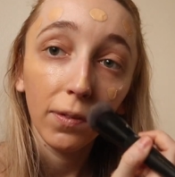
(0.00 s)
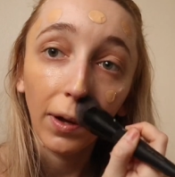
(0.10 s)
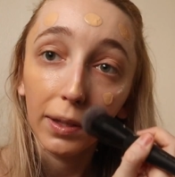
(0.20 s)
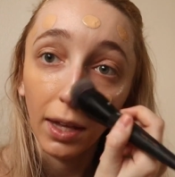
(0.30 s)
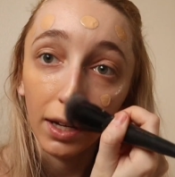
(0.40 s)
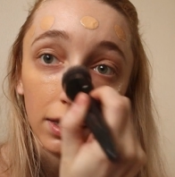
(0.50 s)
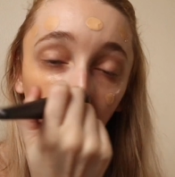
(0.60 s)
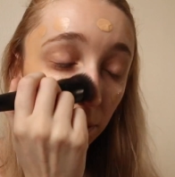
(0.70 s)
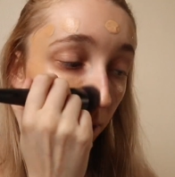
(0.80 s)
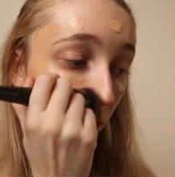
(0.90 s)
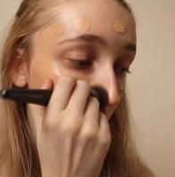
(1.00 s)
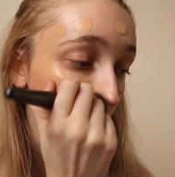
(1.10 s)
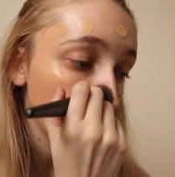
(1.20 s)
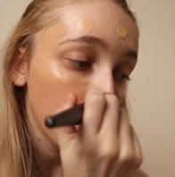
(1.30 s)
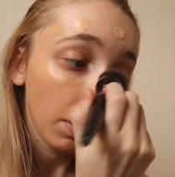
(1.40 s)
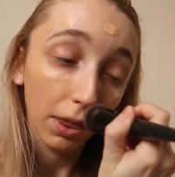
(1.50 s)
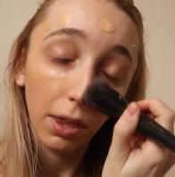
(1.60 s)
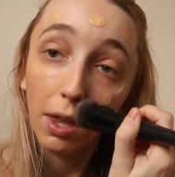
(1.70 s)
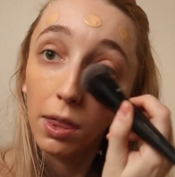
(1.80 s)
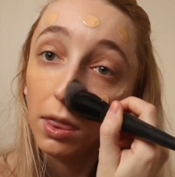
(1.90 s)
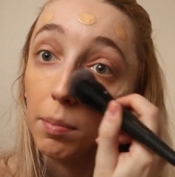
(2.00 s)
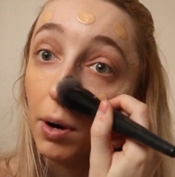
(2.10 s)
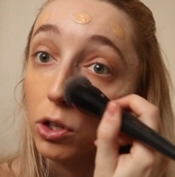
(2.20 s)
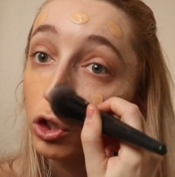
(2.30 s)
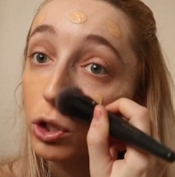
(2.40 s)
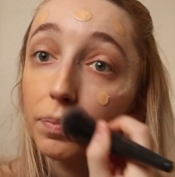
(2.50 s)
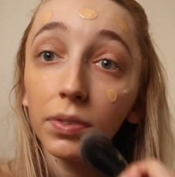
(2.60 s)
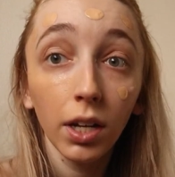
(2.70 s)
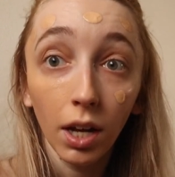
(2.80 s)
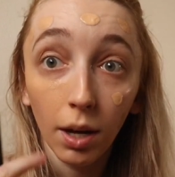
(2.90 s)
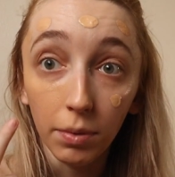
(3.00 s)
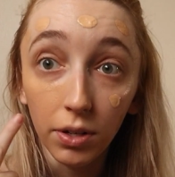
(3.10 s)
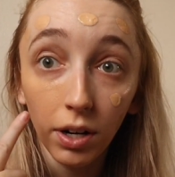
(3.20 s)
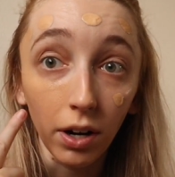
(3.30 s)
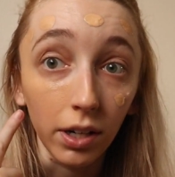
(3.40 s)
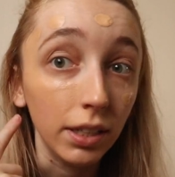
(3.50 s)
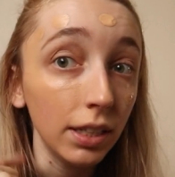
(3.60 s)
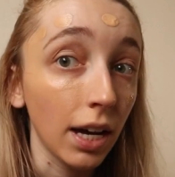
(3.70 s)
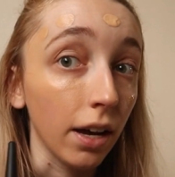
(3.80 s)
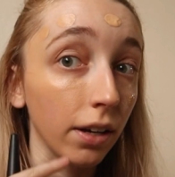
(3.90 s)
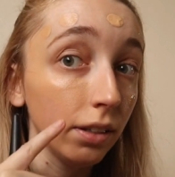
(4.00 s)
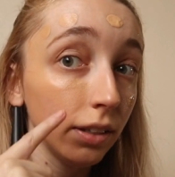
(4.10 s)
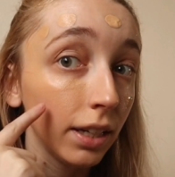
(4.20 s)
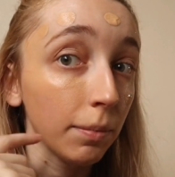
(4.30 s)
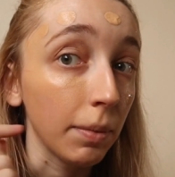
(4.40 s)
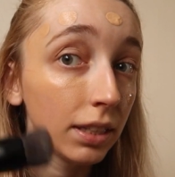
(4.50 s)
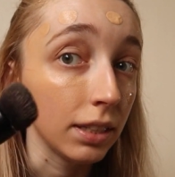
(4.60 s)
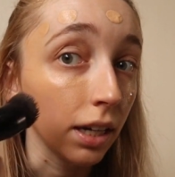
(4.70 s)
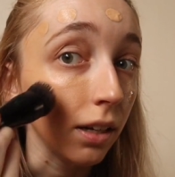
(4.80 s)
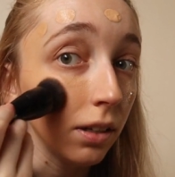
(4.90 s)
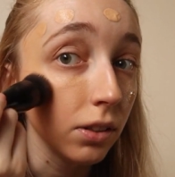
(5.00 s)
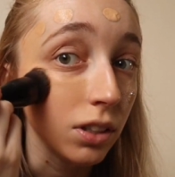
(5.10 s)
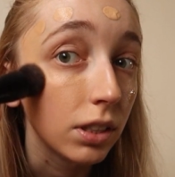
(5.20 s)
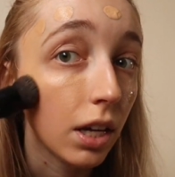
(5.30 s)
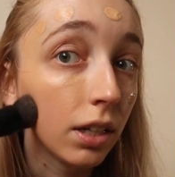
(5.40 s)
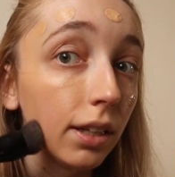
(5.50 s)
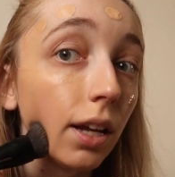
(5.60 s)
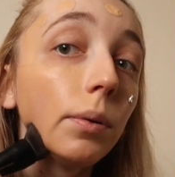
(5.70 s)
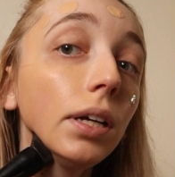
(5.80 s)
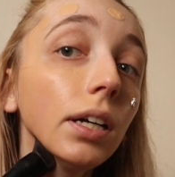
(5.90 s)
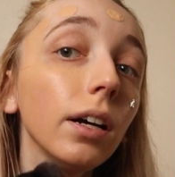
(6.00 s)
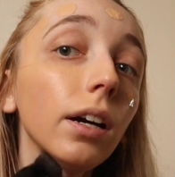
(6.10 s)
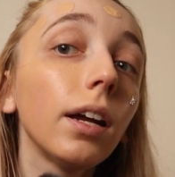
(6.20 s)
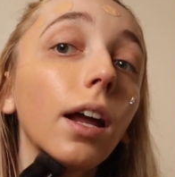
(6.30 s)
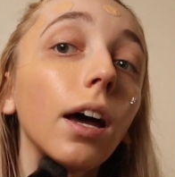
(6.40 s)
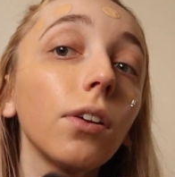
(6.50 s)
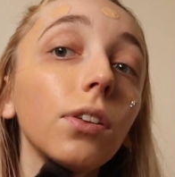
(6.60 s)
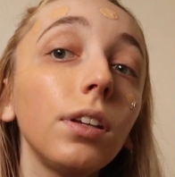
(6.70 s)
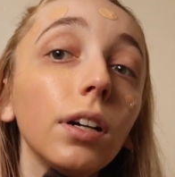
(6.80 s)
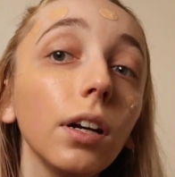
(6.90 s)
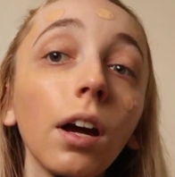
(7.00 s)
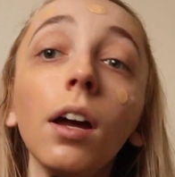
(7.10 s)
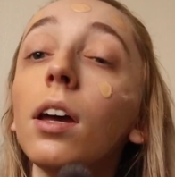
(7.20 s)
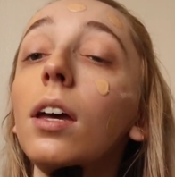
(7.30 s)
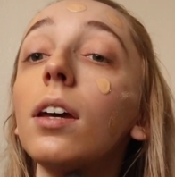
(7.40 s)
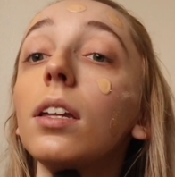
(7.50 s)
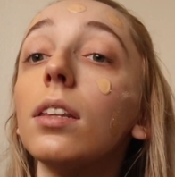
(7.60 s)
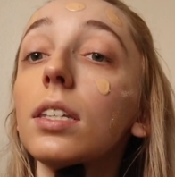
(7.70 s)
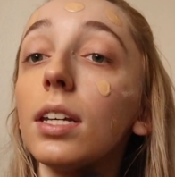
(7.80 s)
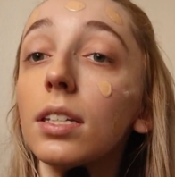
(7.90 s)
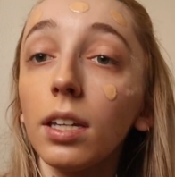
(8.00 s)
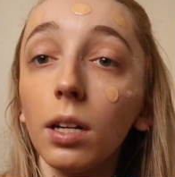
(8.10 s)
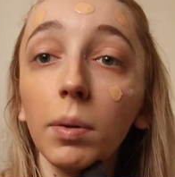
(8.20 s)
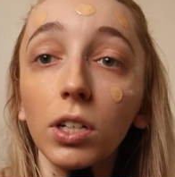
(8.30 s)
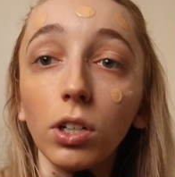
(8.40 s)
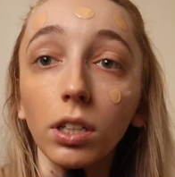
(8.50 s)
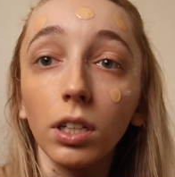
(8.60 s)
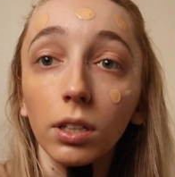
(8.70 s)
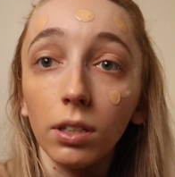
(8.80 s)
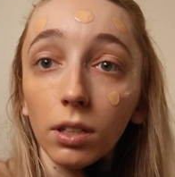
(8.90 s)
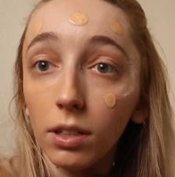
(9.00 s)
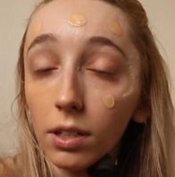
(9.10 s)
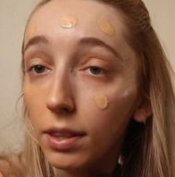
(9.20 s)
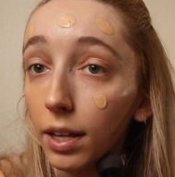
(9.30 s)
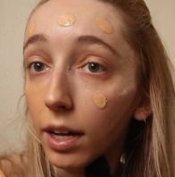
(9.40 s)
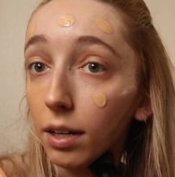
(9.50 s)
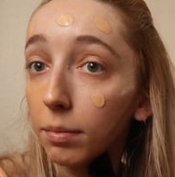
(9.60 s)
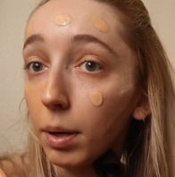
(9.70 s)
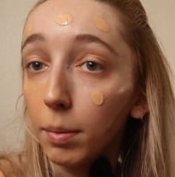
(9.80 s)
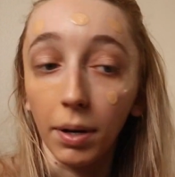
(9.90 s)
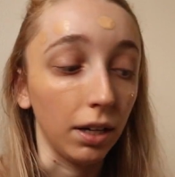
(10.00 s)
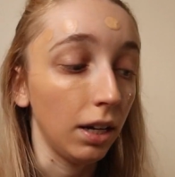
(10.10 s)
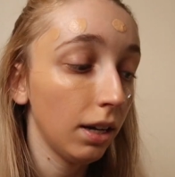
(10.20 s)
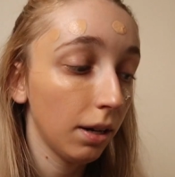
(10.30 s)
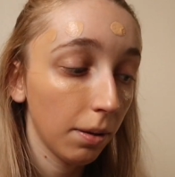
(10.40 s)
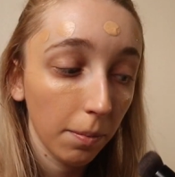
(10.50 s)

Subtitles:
fine lines that I might have created with the brush. But you can already tell like my skin looks glowier and healthier. This is a little bit darker than my body